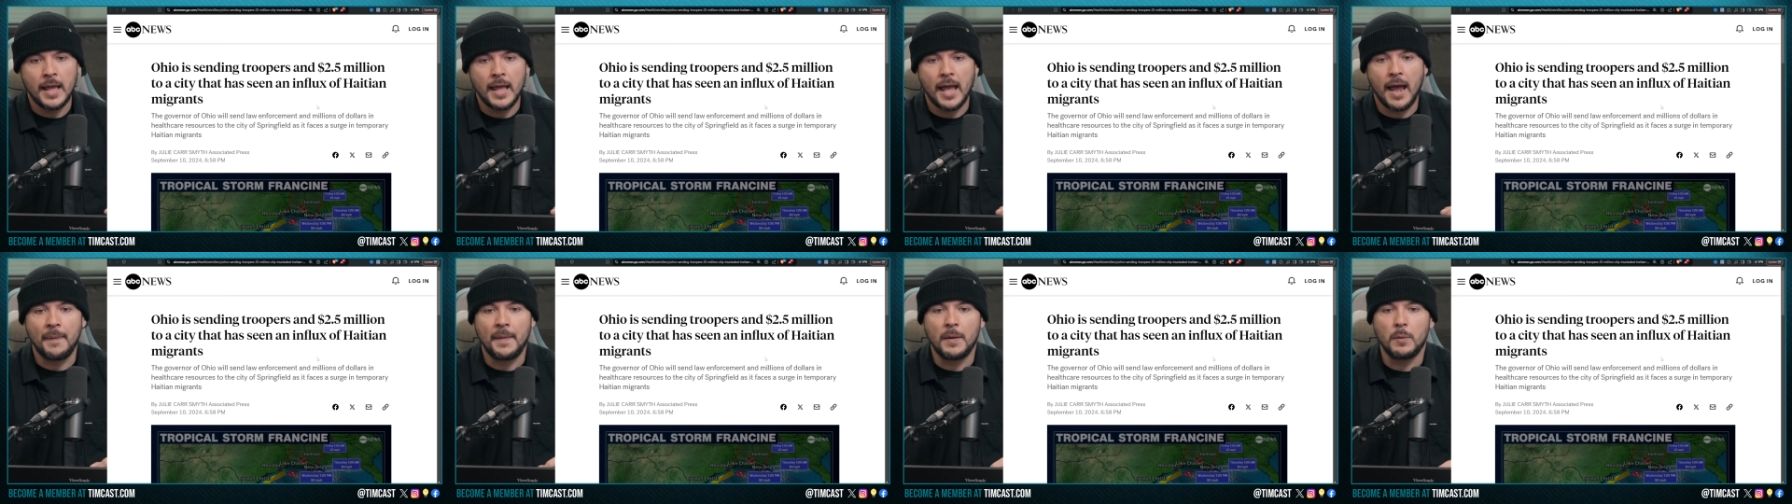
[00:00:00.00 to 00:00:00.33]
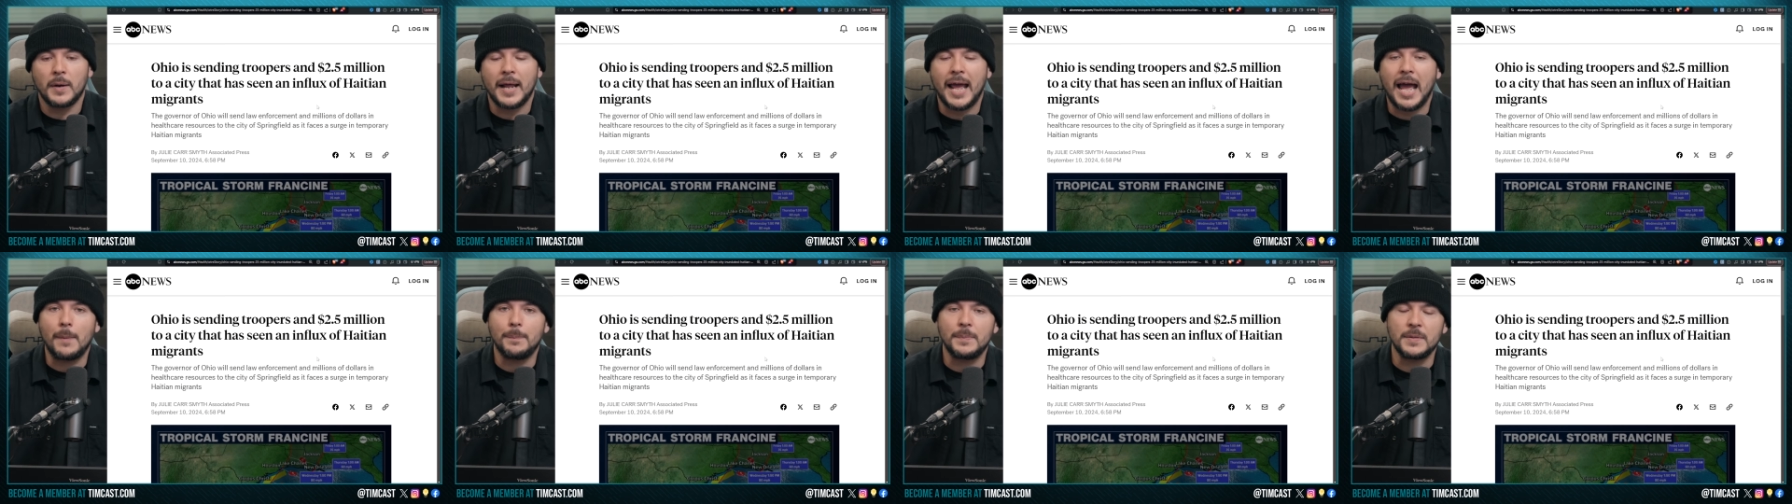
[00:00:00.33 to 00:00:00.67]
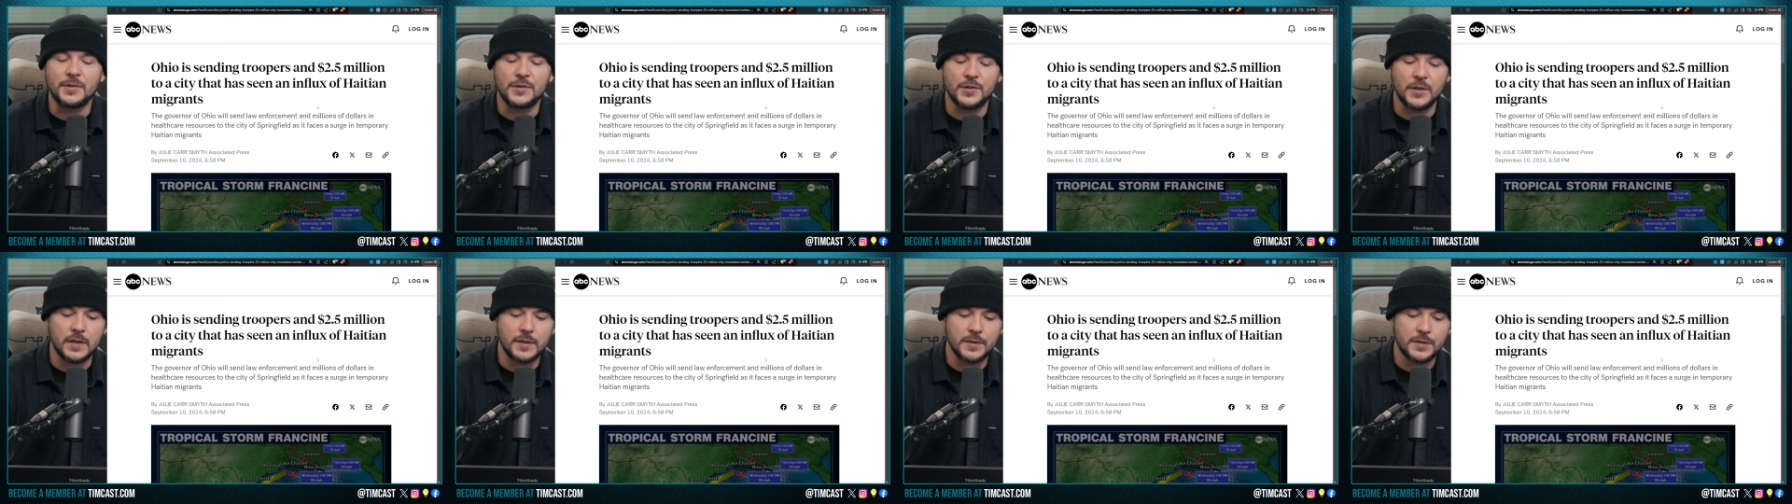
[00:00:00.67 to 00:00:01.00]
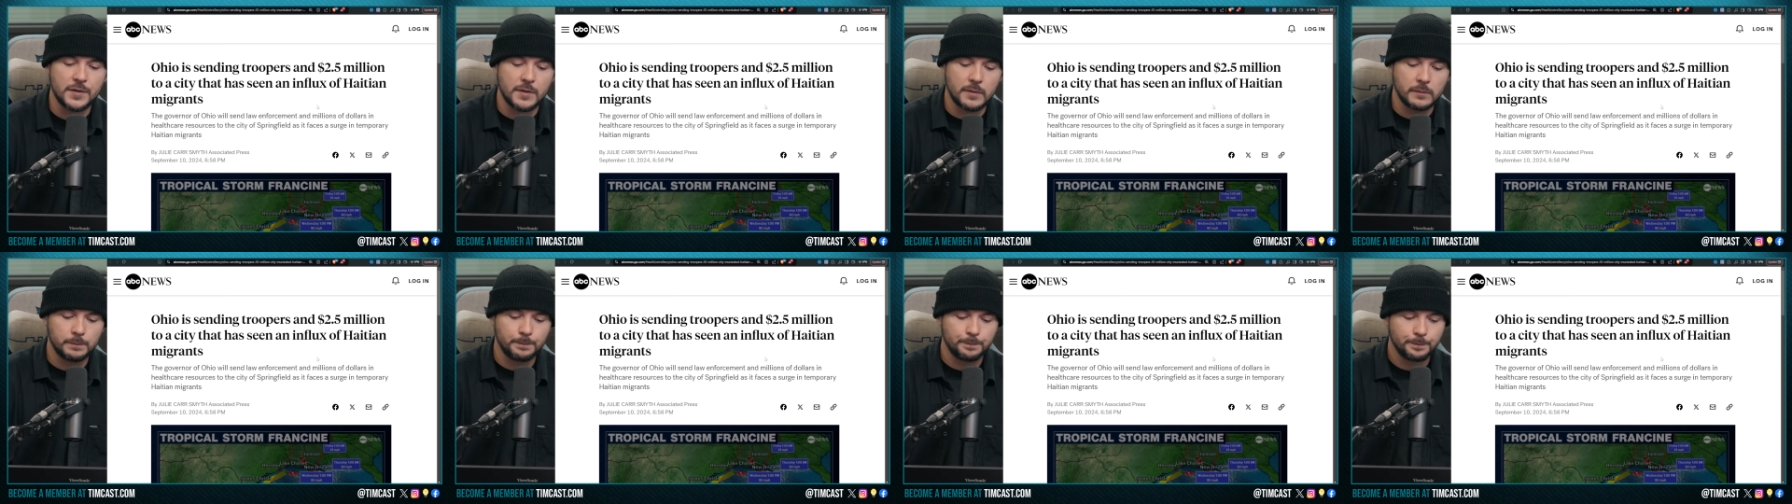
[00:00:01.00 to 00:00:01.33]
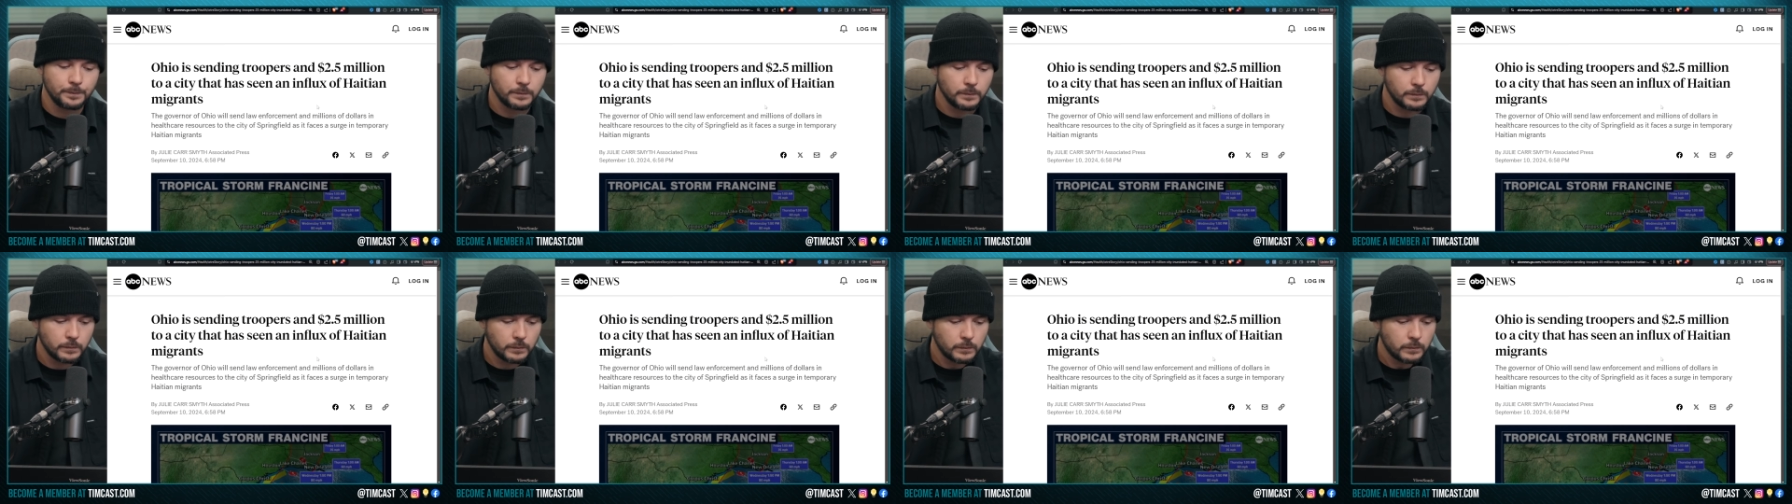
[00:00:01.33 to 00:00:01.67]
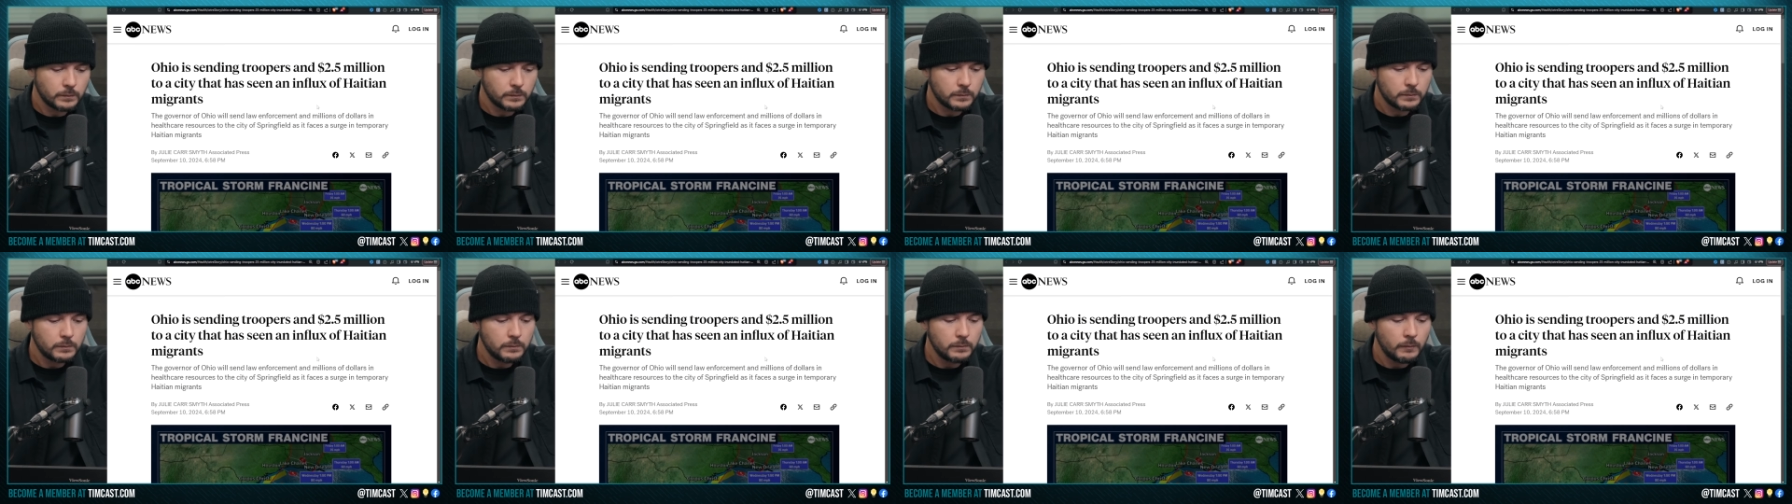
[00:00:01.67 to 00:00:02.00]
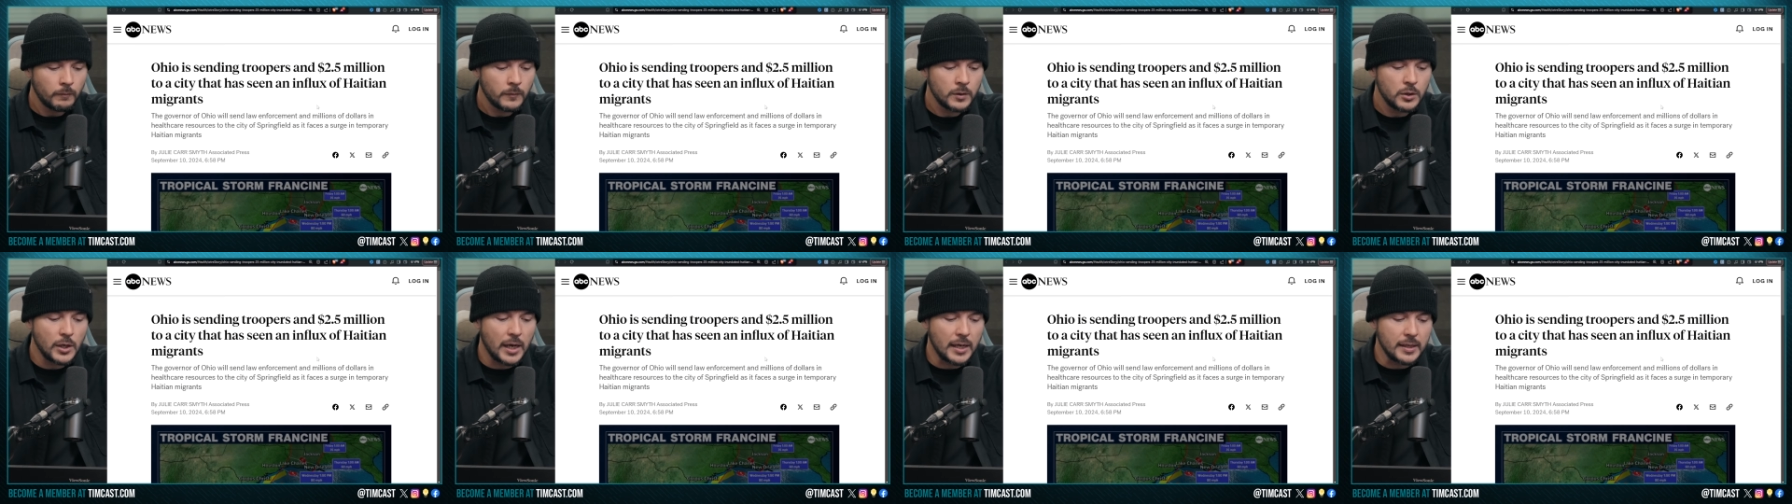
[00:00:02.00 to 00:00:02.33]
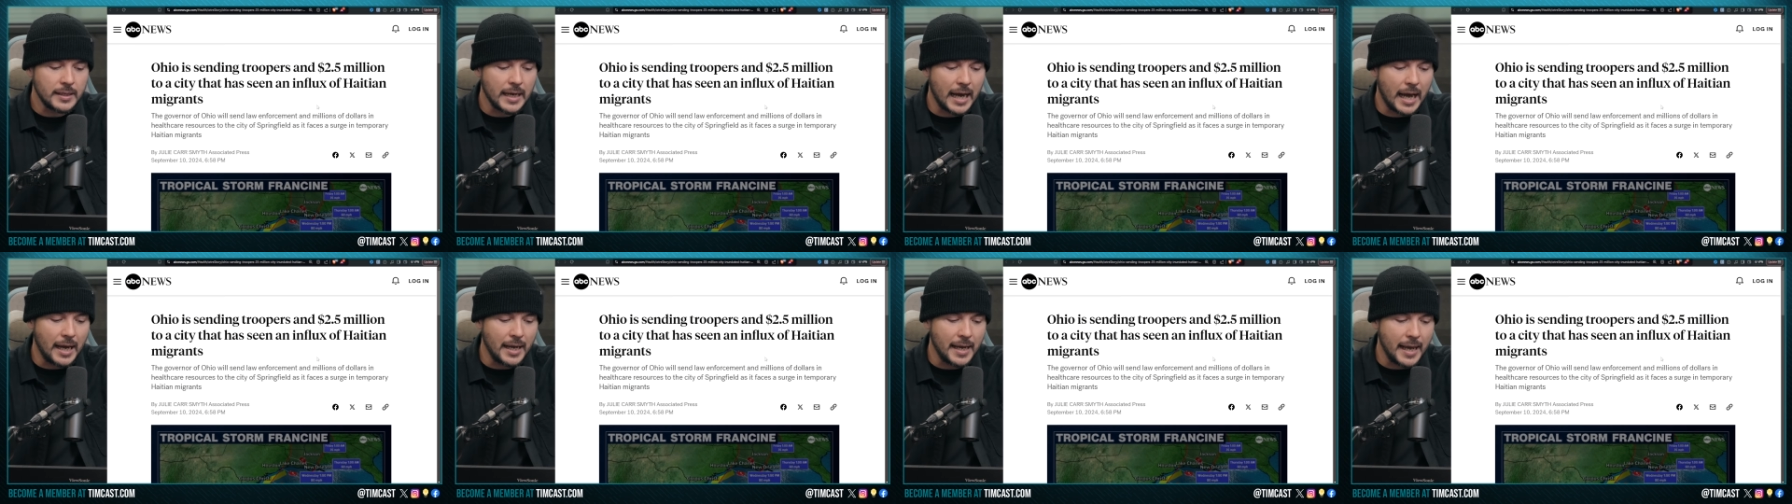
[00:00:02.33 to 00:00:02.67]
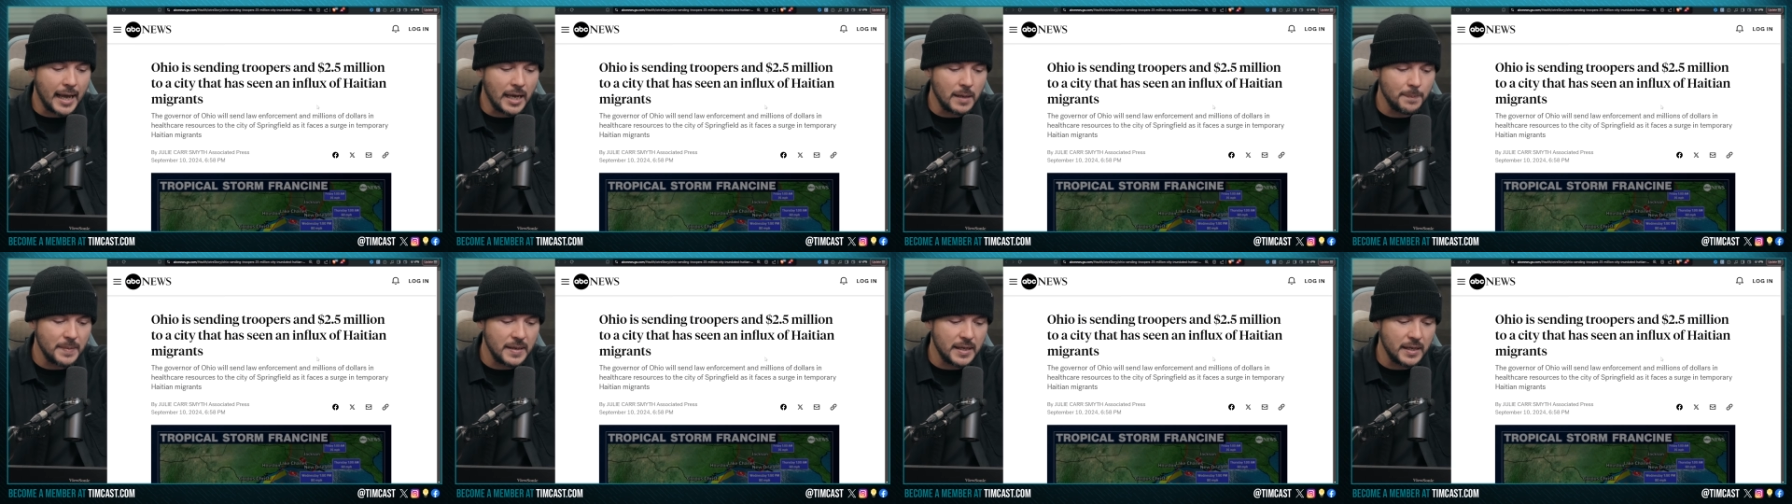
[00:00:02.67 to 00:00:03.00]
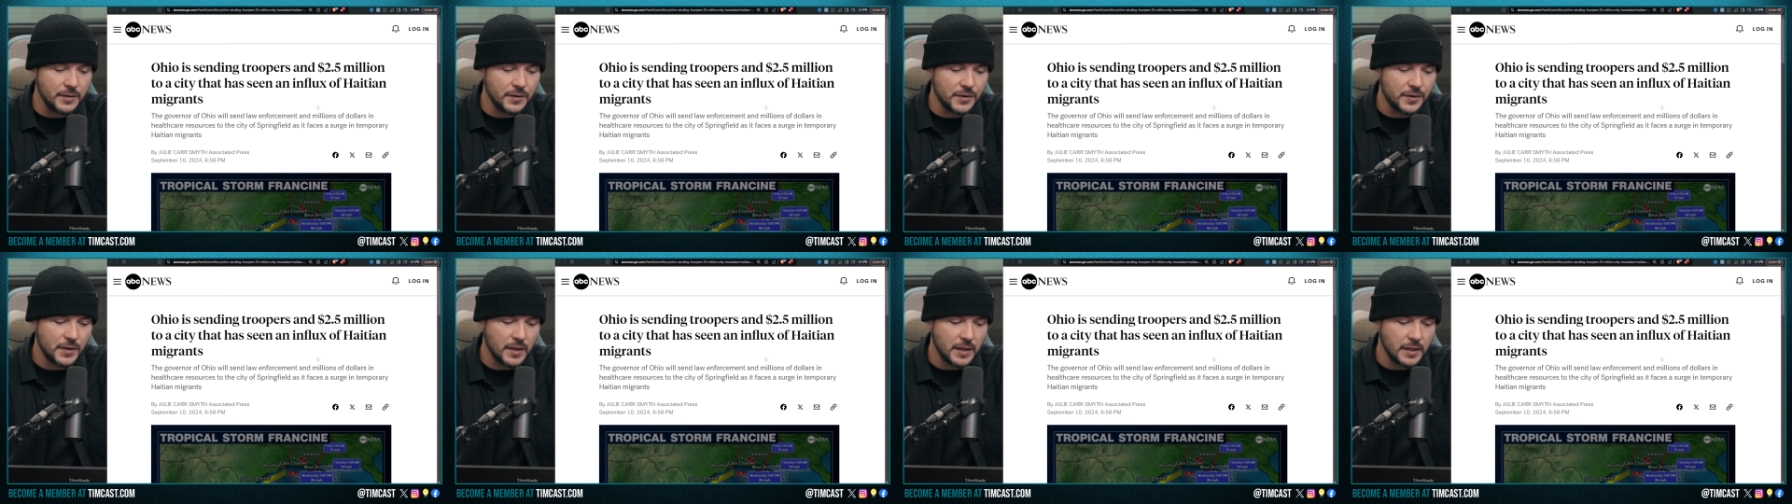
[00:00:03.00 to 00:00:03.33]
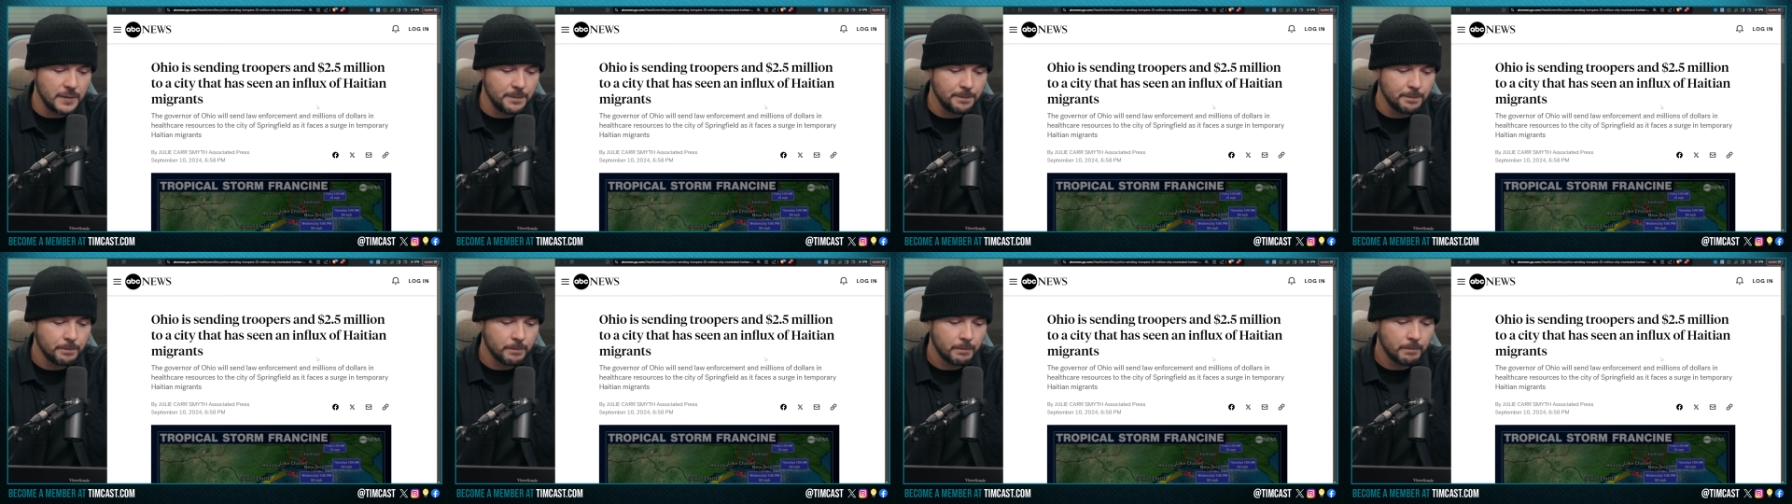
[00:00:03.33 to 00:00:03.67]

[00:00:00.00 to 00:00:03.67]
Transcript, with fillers: And then what happens is you got guy A, B, and C.